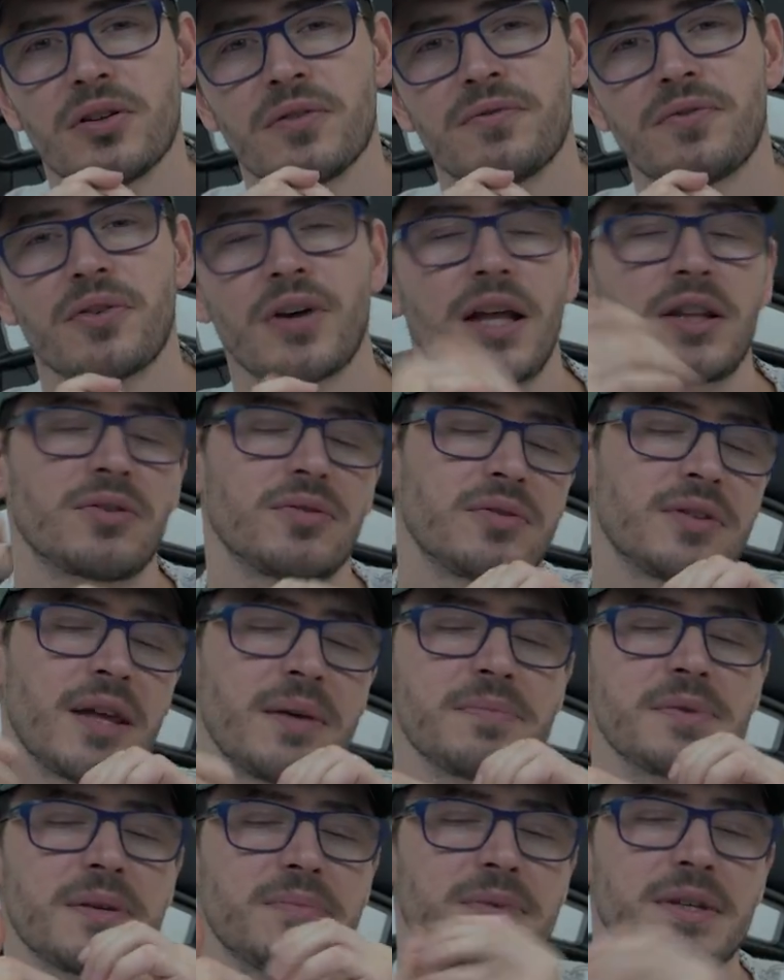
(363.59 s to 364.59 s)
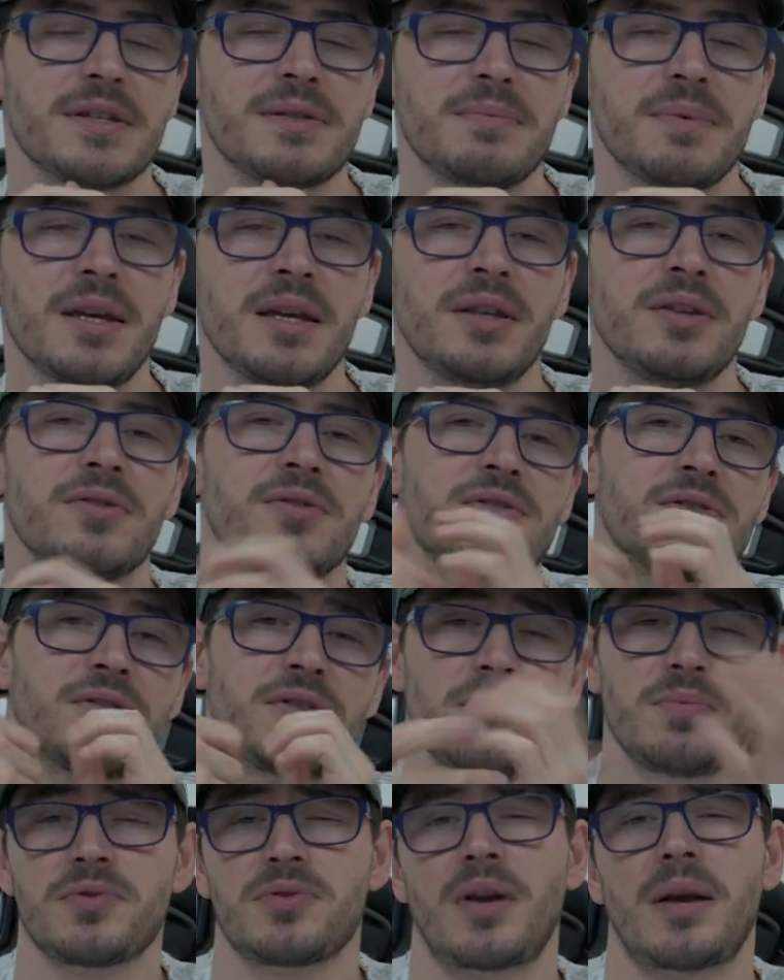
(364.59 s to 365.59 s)
Don't forget to thumbs up this video,
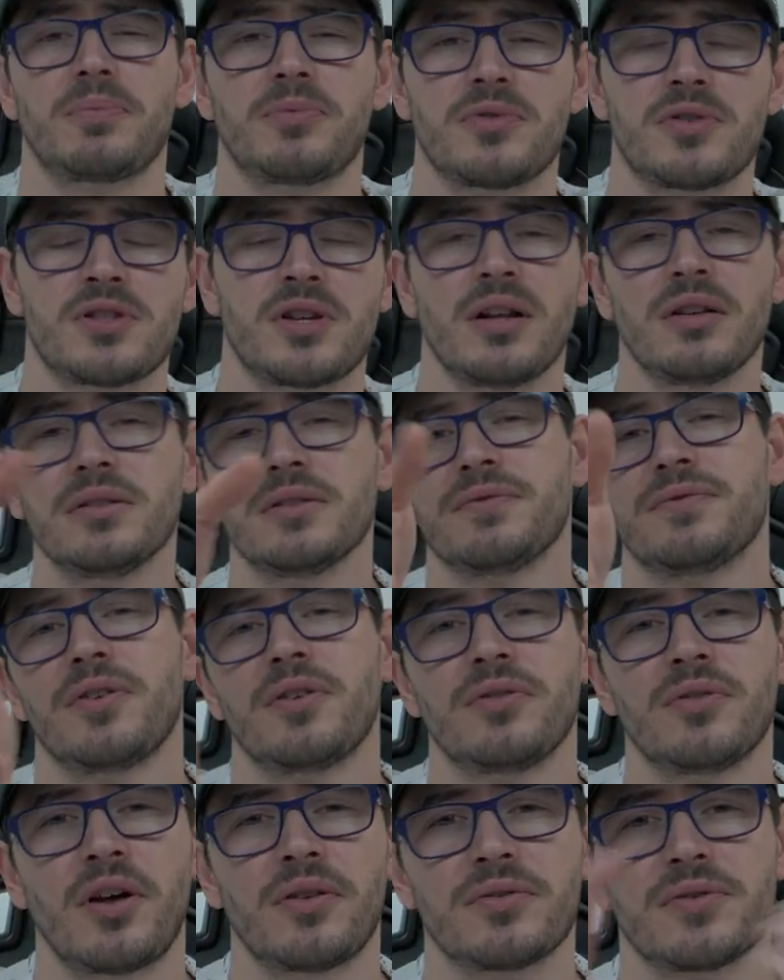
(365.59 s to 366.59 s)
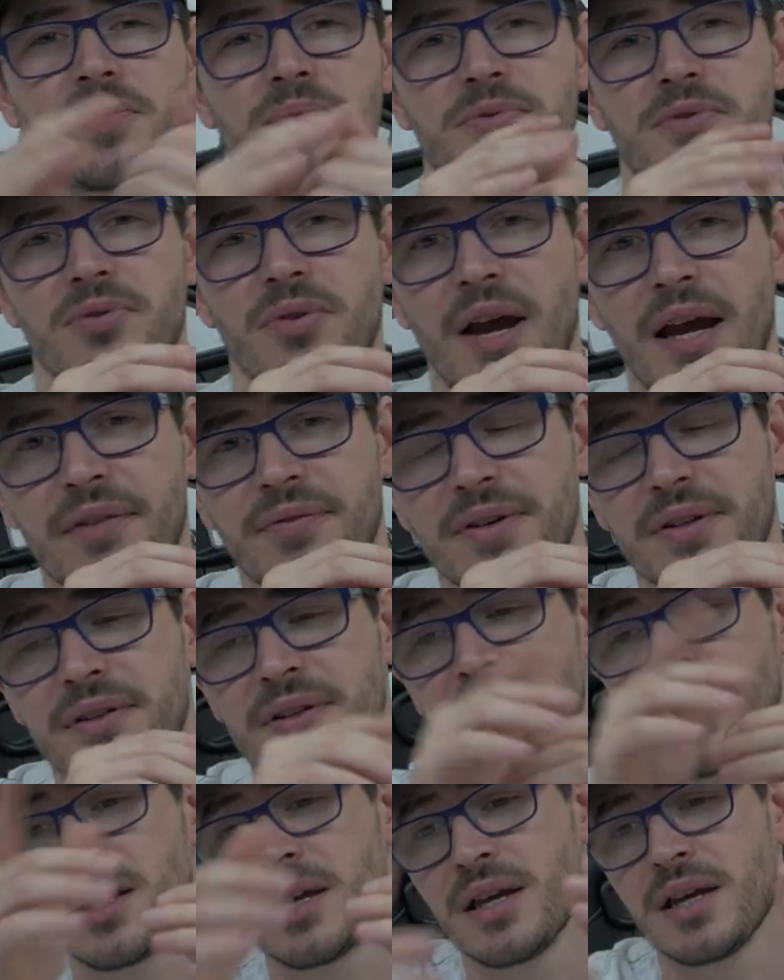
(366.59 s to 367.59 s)
subscribe to the channel if you're not
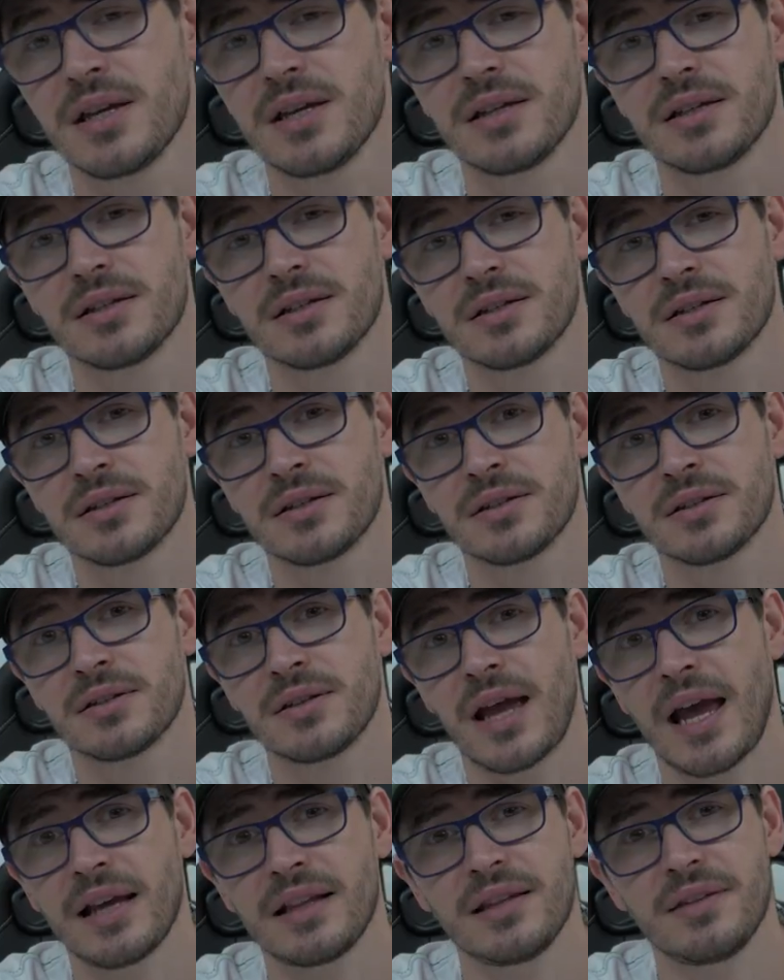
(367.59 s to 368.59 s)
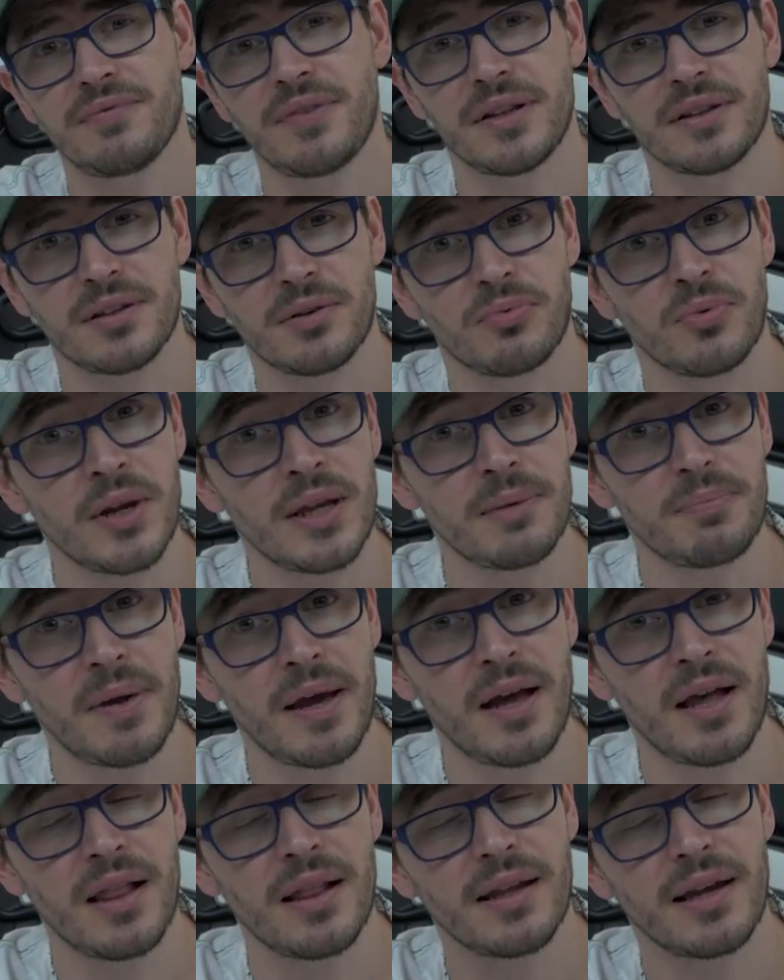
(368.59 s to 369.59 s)
subscribed, activate the ring
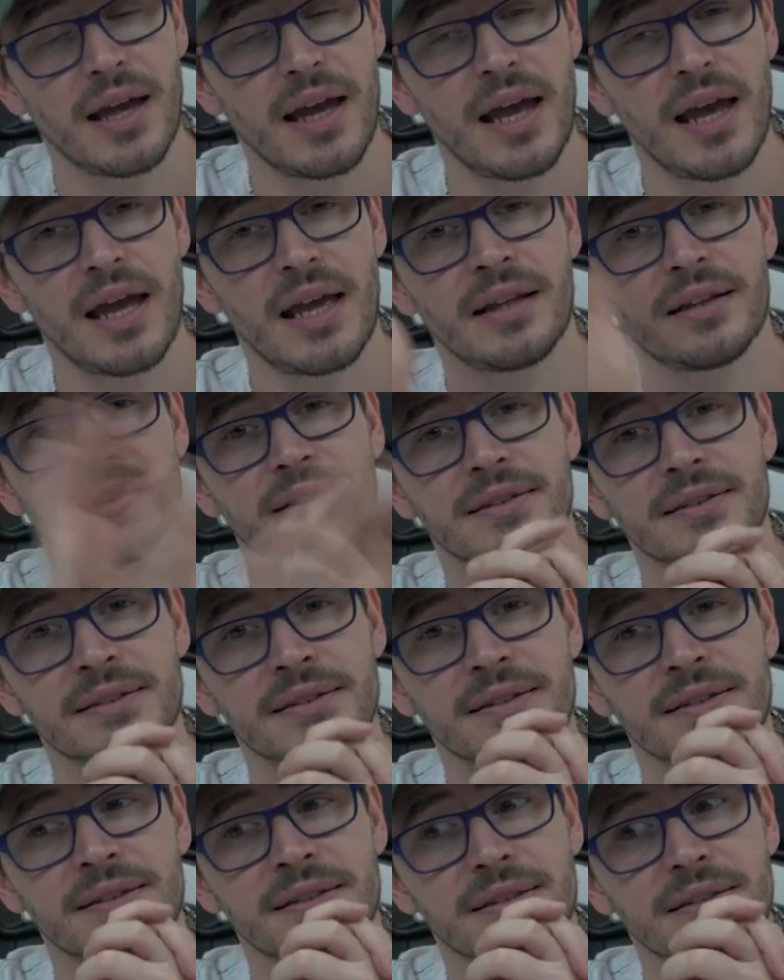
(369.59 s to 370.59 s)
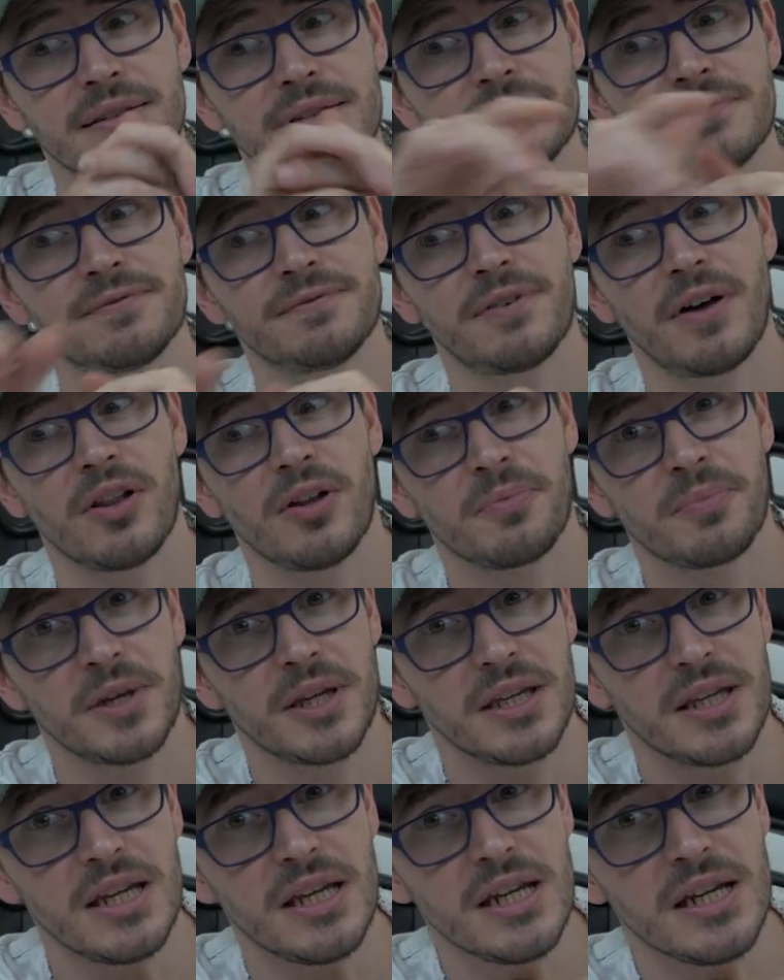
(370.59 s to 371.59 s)
bell, and follow
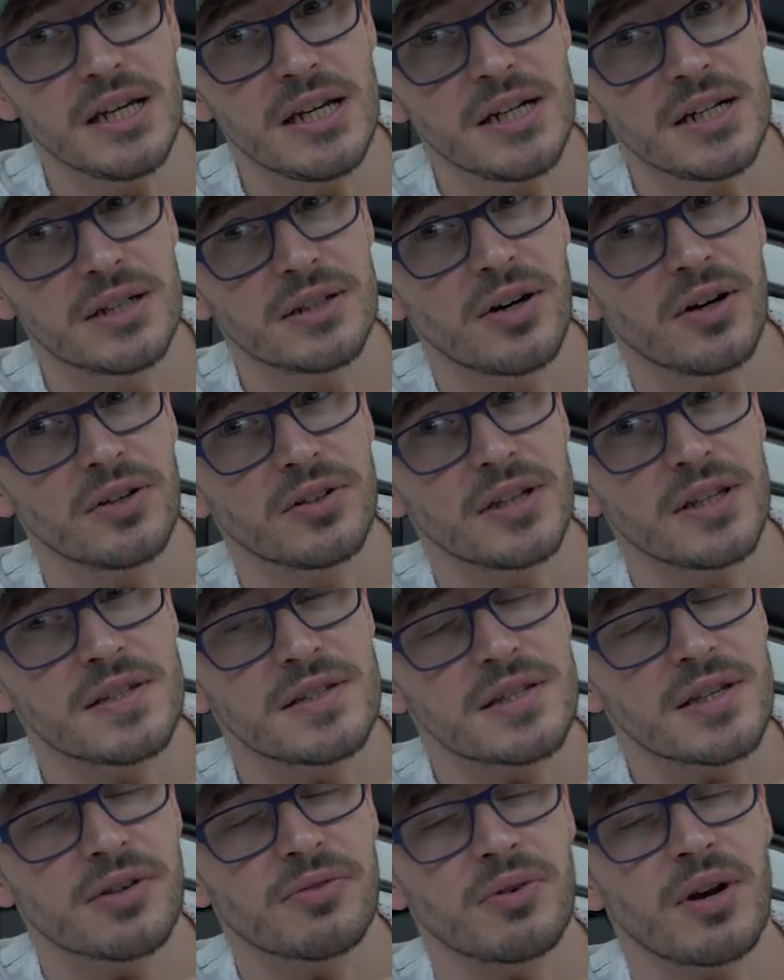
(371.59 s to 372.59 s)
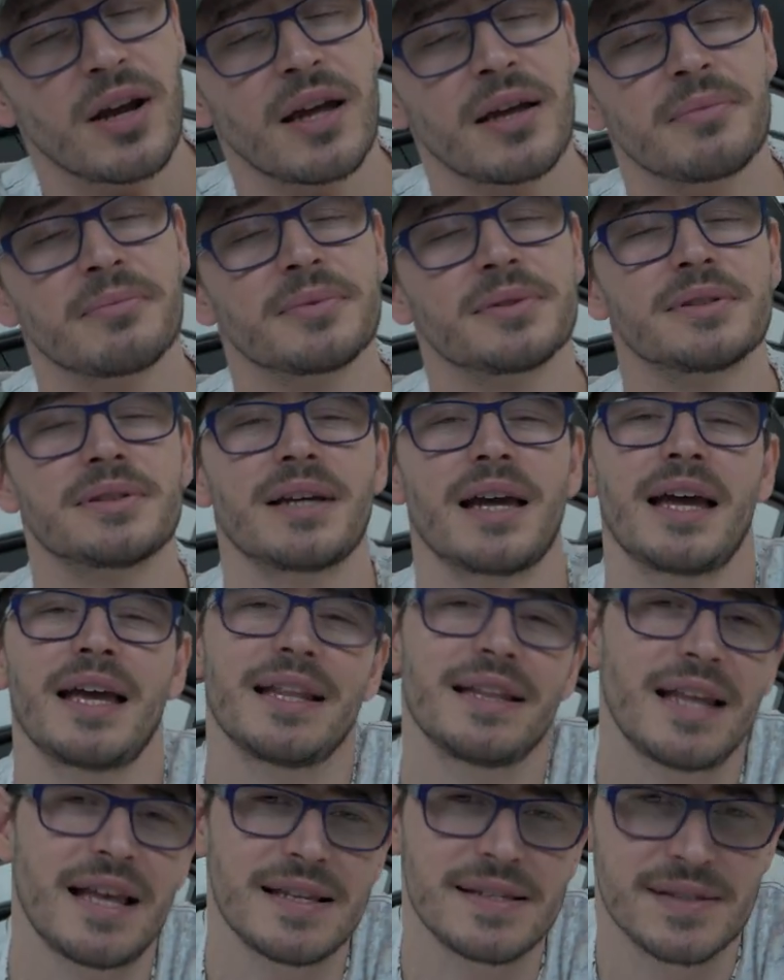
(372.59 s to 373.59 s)
me here on Instagram.
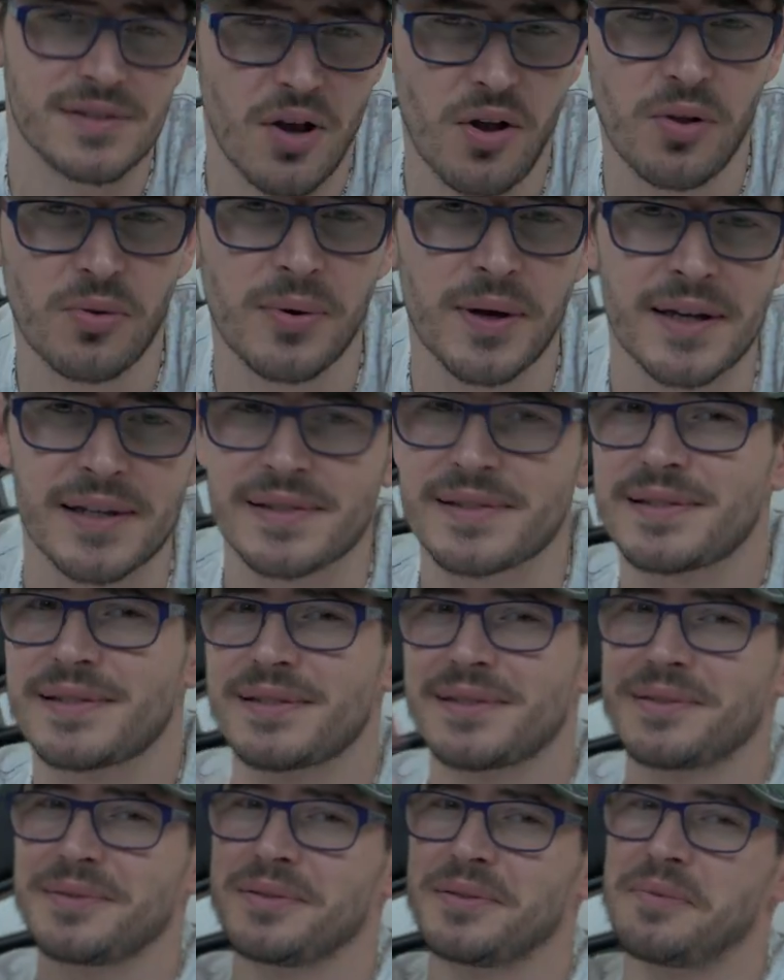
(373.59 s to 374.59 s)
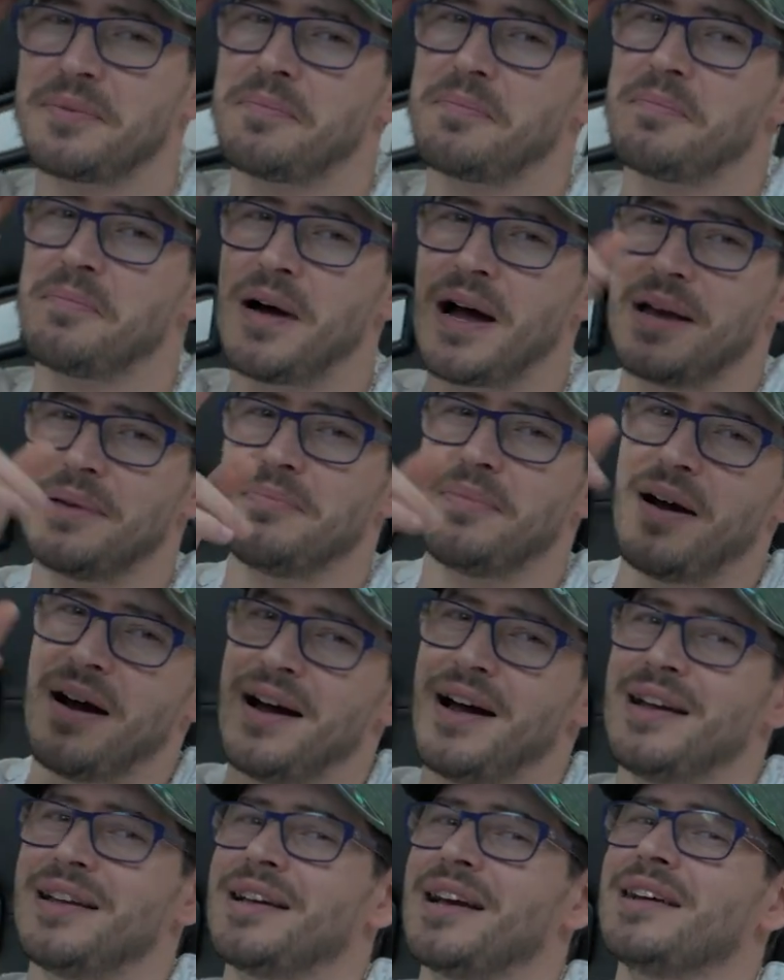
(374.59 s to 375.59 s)
And as always, bye
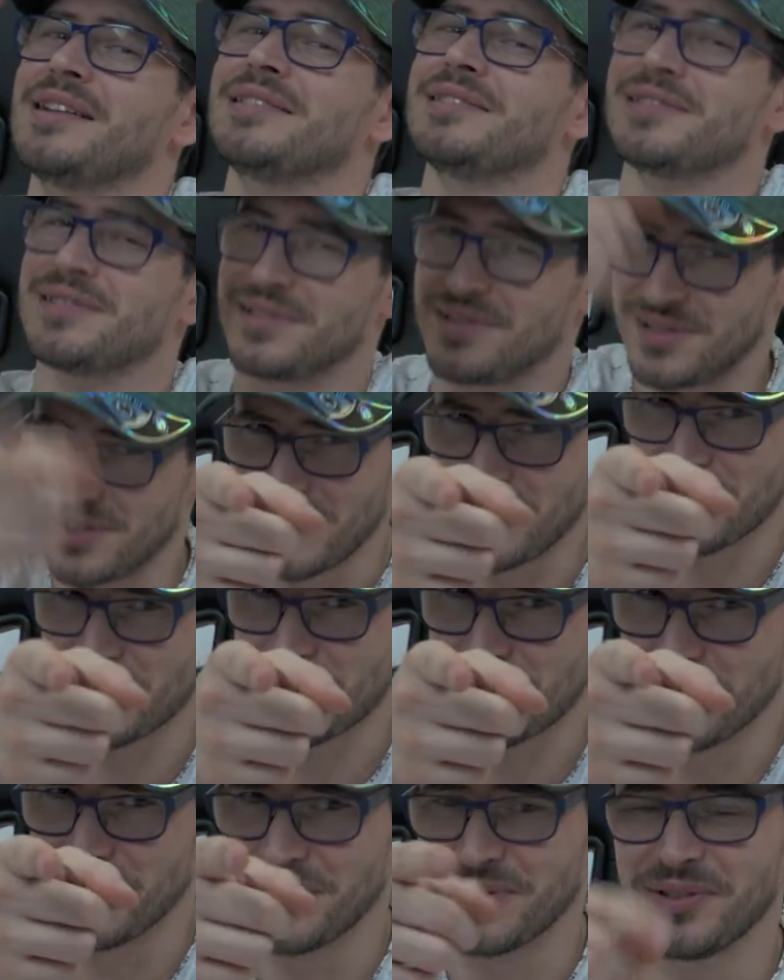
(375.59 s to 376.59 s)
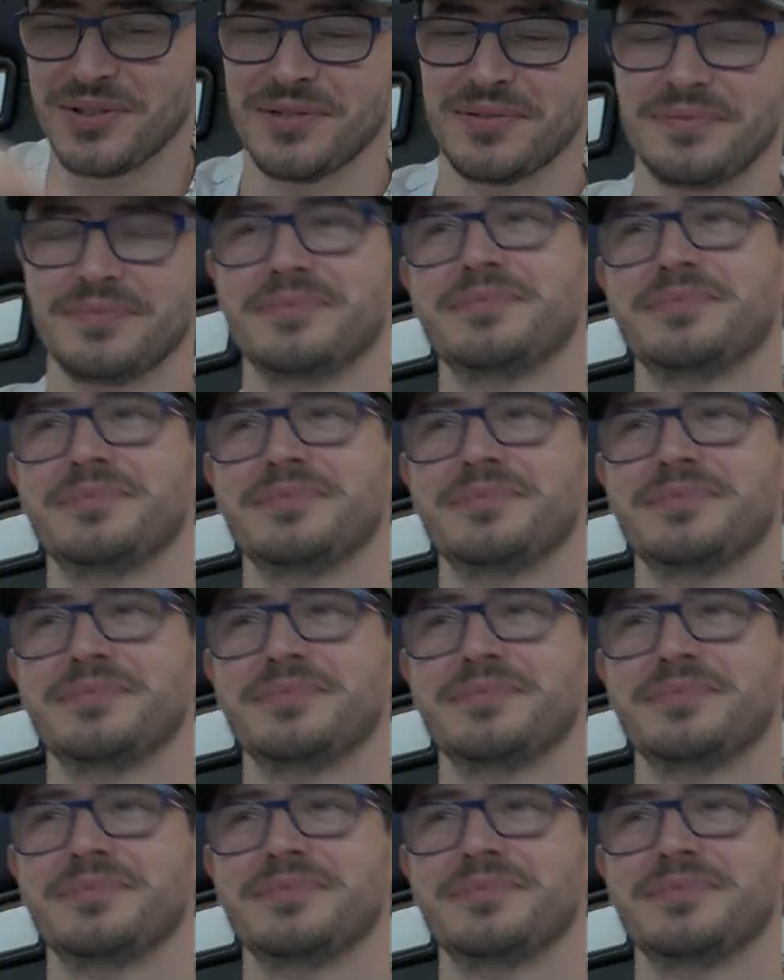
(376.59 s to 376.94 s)
bye and see you soon.